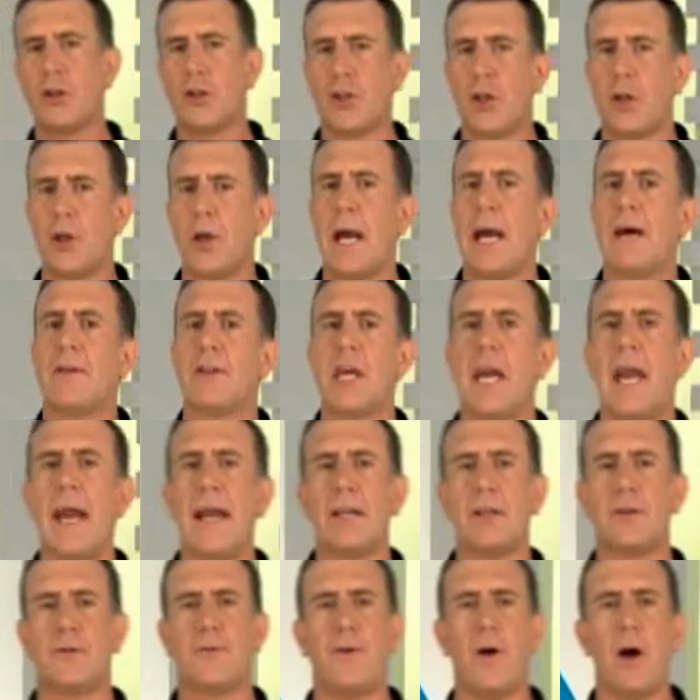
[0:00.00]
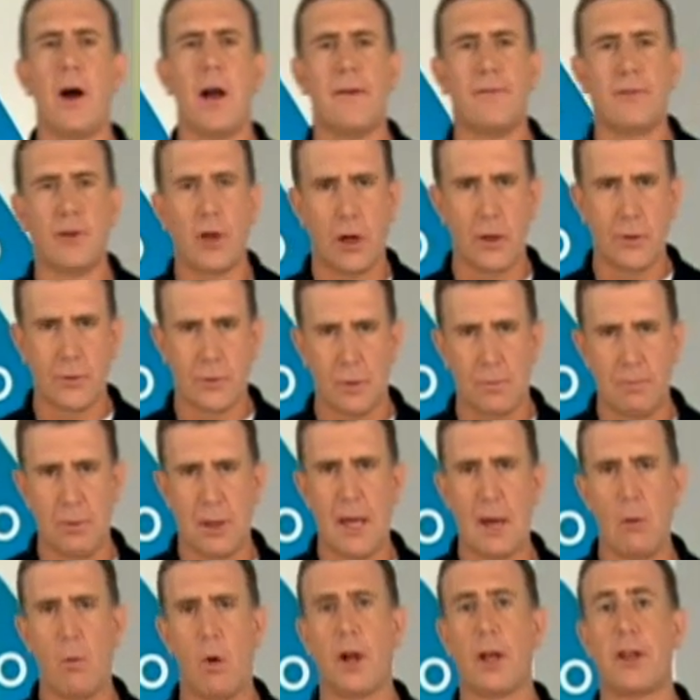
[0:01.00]
show you how the X5 goes from
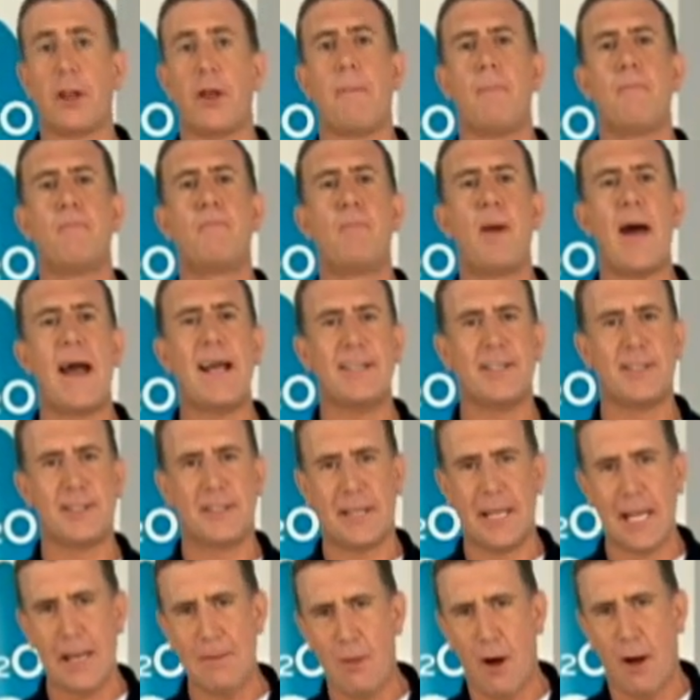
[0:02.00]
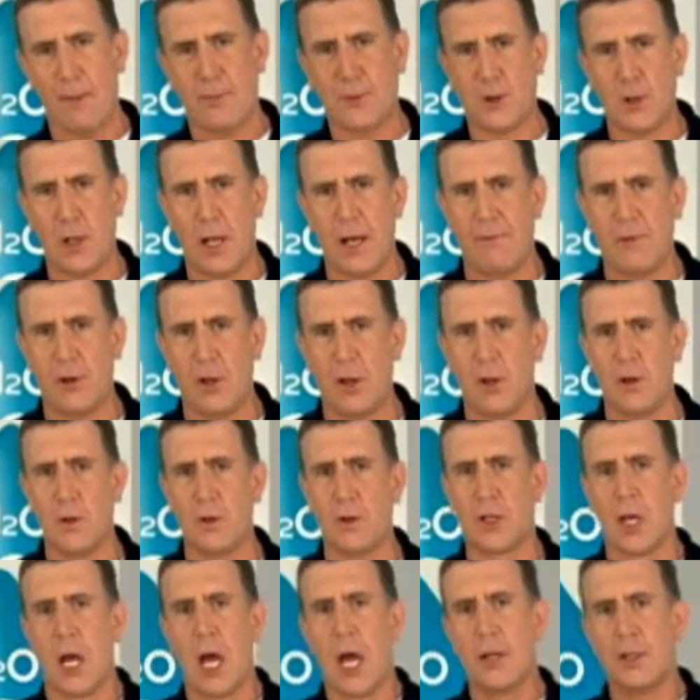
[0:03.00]
being one of the best steam mops you'll ever
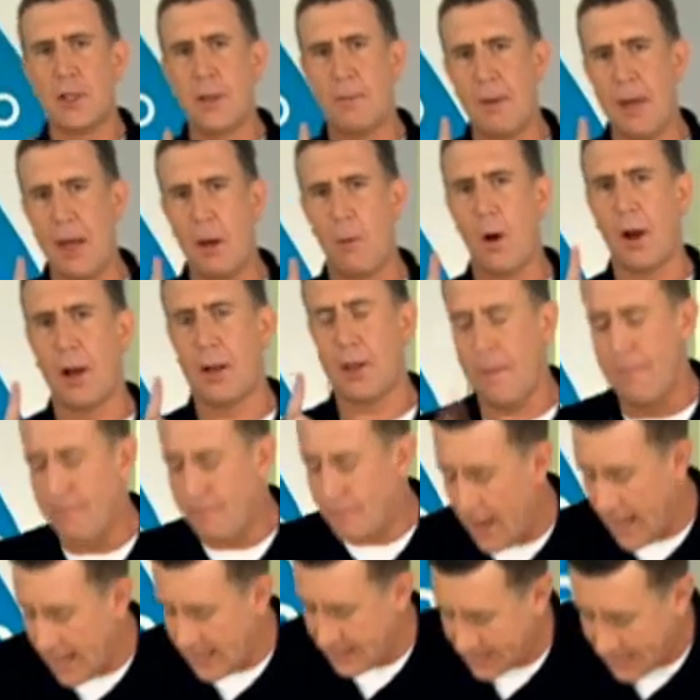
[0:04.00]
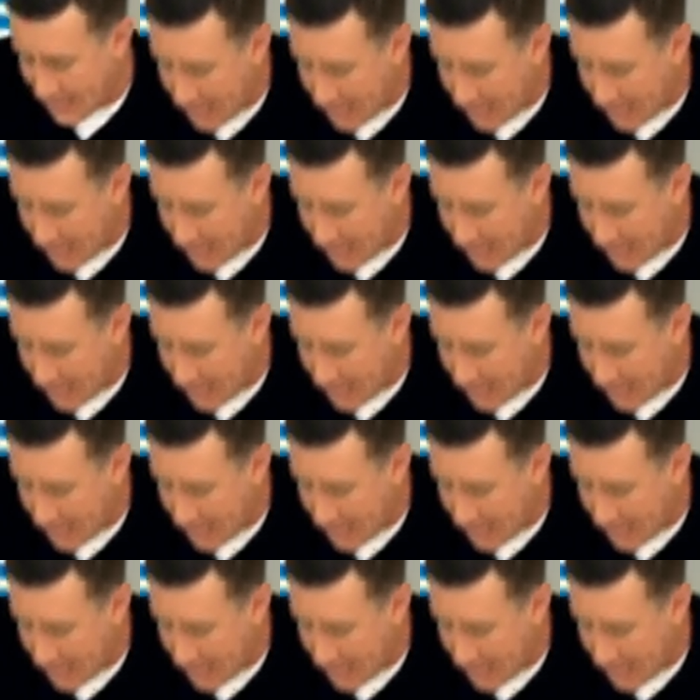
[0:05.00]
use to being using one of the best